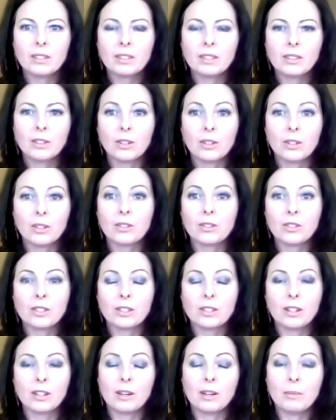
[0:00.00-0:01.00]
there's
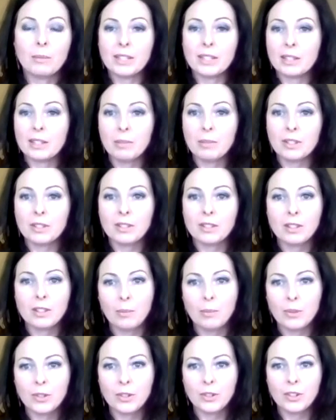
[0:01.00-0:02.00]
an amazing business
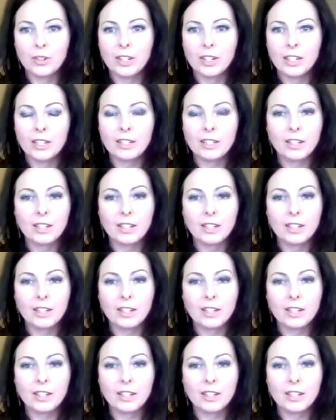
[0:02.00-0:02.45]
opportunity